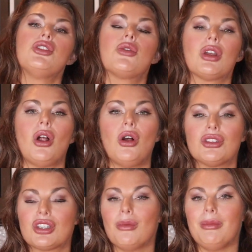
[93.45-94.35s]
You can
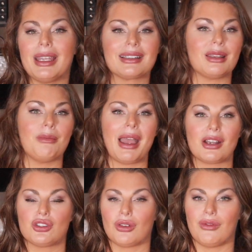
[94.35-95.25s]
also mix and
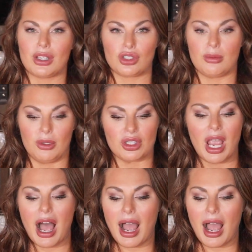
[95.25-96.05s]
match your vegetables.